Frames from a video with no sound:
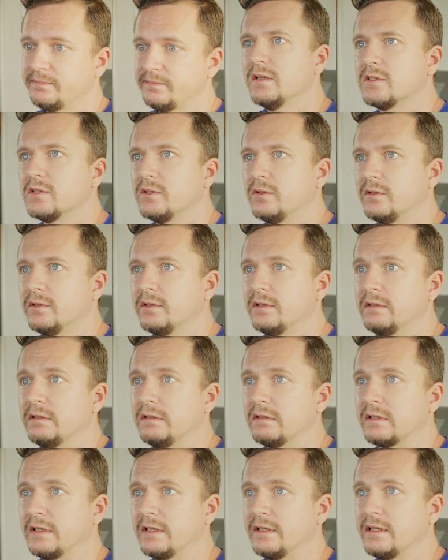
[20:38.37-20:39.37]
So,
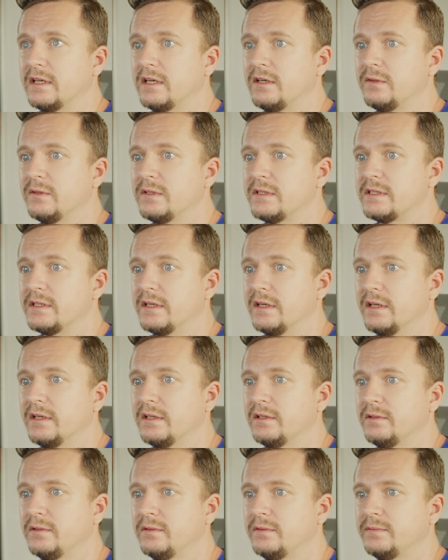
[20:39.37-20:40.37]
okay, now it's
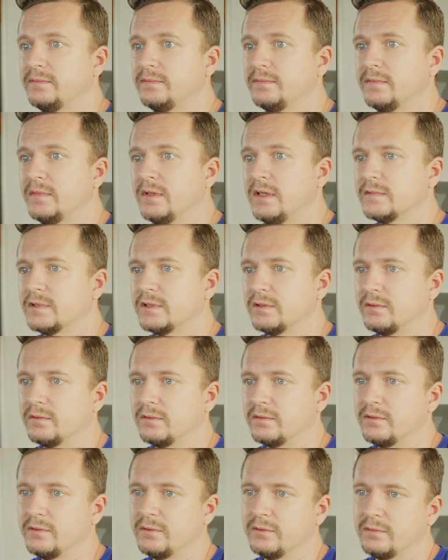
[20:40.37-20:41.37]
yellow. So
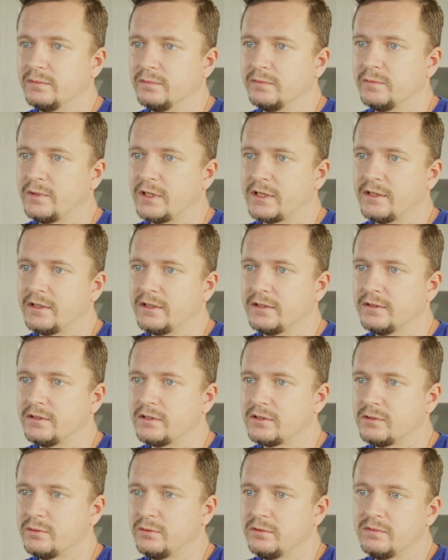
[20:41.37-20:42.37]
you warning
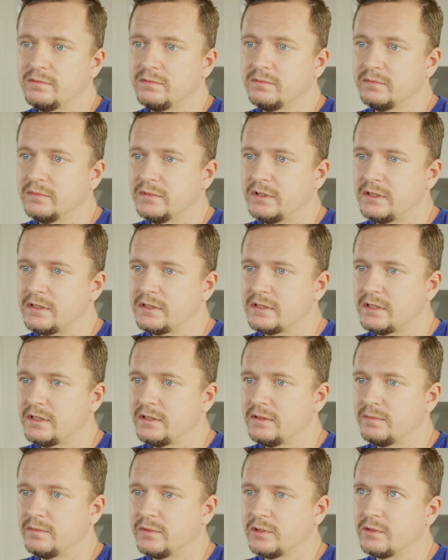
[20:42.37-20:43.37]
understood, let's
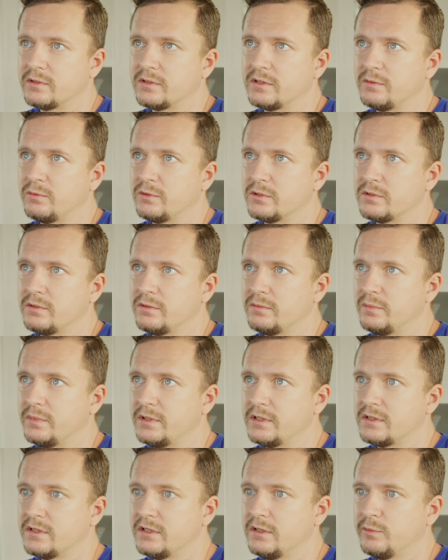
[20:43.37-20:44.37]
say, because there was no
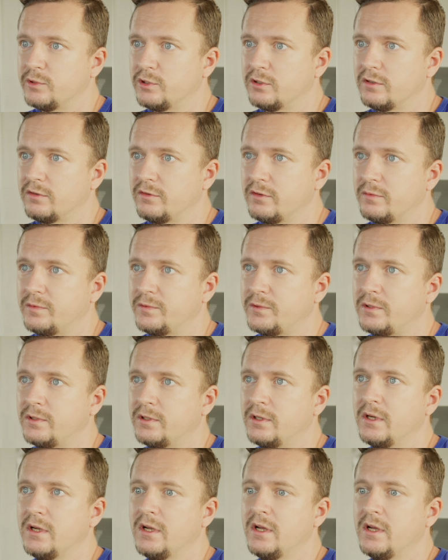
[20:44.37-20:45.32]
best cinematography war.